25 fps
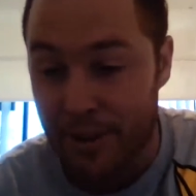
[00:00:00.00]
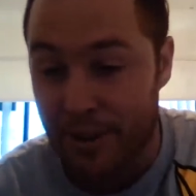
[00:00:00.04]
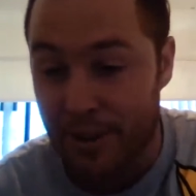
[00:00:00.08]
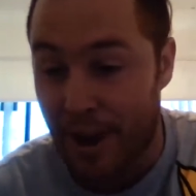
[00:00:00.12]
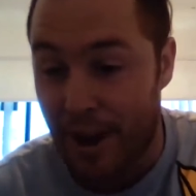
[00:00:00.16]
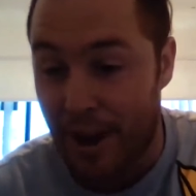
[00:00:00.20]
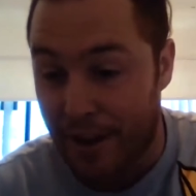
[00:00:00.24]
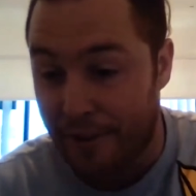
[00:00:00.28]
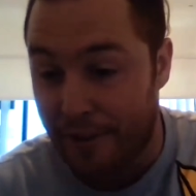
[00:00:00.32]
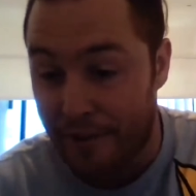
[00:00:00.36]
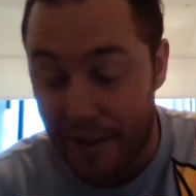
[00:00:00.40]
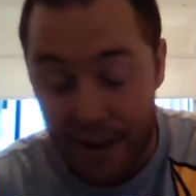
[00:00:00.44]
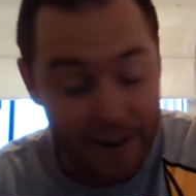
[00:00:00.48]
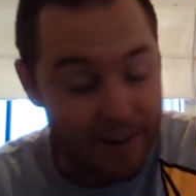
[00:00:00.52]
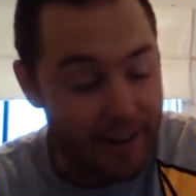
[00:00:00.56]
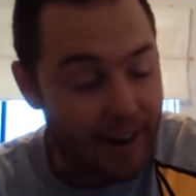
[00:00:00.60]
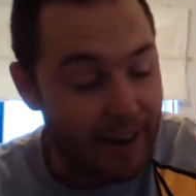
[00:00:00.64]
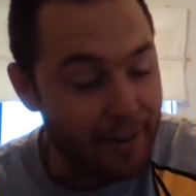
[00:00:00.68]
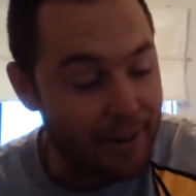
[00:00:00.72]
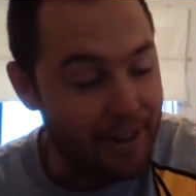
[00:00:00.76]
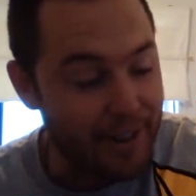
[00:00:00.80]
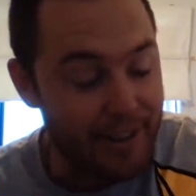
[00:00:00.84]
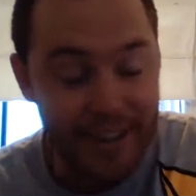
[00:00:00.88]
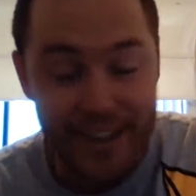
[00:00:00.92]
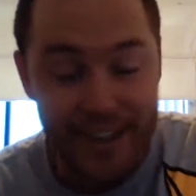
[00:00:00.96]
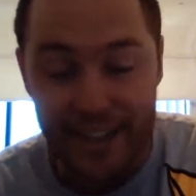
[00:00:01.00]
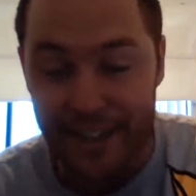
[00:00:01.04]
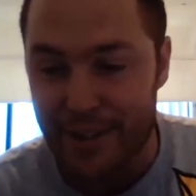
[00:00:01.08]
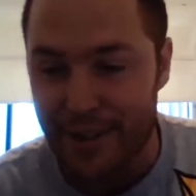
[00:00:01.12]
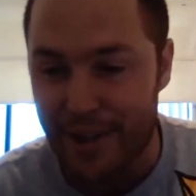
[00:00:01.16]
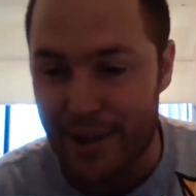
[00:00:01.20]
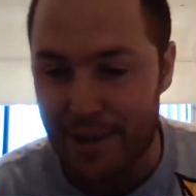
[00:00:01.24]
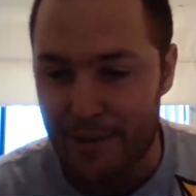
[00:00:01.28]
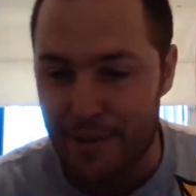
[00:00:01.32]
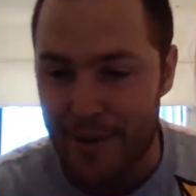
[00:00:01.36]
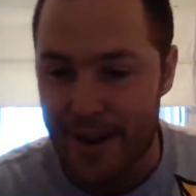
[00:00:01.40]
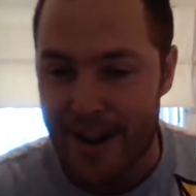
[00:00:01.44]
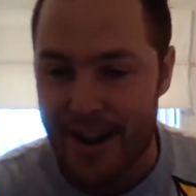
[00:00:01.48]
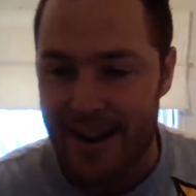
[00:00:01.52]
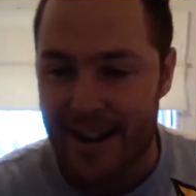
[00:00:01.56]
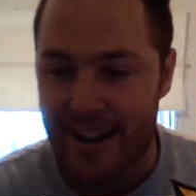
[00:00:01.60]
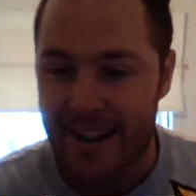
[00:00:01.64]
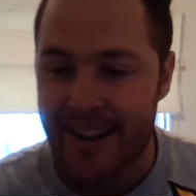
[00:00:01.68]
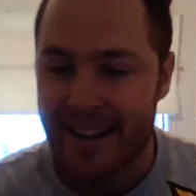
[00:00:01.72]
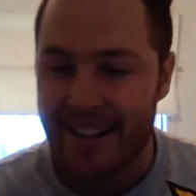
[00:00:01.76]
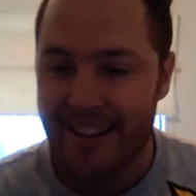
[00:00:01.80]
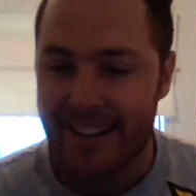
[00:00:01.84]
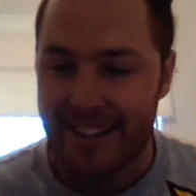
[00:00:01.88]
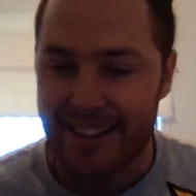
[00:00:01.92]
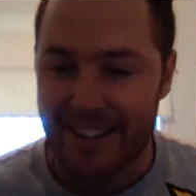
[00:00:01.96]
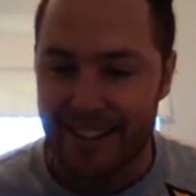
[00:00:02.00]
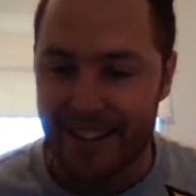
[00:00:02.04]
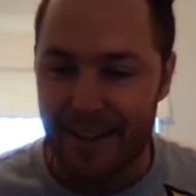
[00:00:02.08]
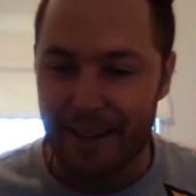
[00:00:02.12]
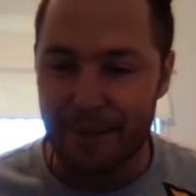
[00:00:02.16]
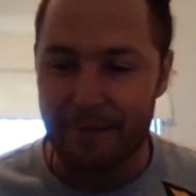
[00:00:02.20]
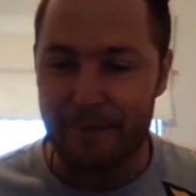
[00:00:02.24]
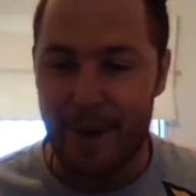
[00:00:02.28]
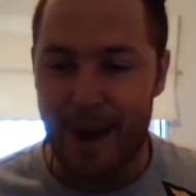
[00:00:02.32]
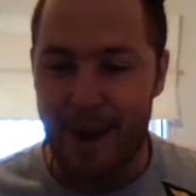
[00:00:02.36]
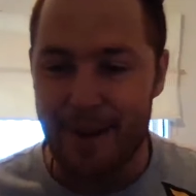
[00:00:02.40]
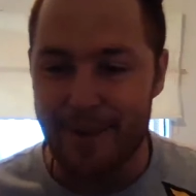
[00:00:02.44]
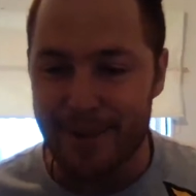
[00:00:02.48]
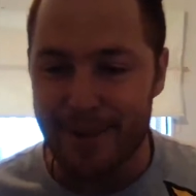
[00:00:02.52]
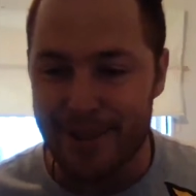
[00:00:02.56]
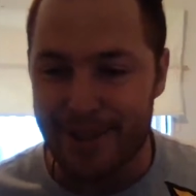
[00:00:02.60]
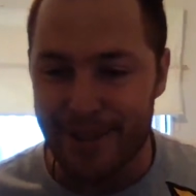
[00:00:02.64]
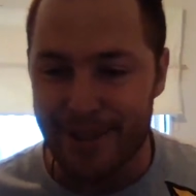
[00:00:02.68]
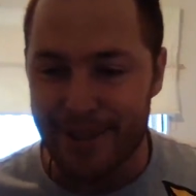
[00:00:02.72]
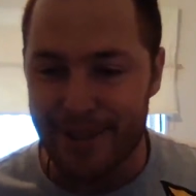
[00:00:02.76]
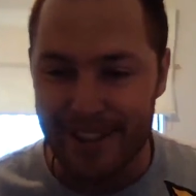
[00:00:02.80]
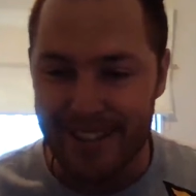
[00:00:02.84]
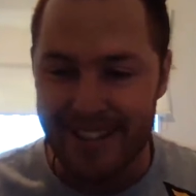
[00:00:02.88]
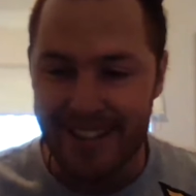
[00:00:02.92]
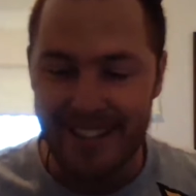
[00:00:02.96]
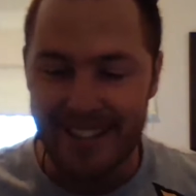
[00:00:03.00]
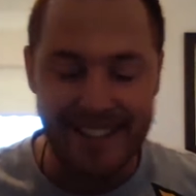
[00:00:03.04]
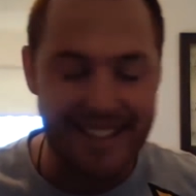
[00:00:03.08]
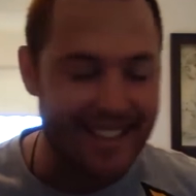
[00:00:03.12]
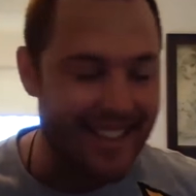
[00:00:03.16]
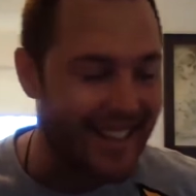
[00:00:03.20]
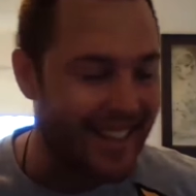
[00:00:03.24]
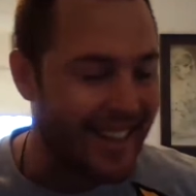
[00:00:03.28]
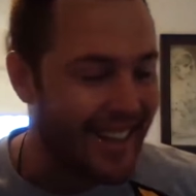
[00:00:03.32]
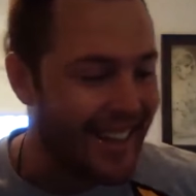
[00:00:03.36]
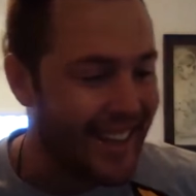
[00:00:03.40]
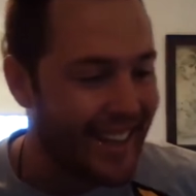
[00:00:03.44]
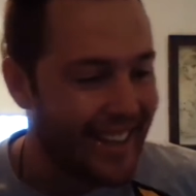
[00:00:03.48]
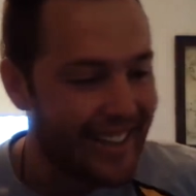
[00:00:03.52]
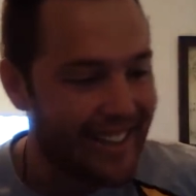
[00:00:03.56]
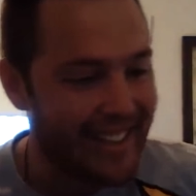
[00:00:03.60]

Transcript: kind of fun. It was a thing. So I read these little Bible stories to the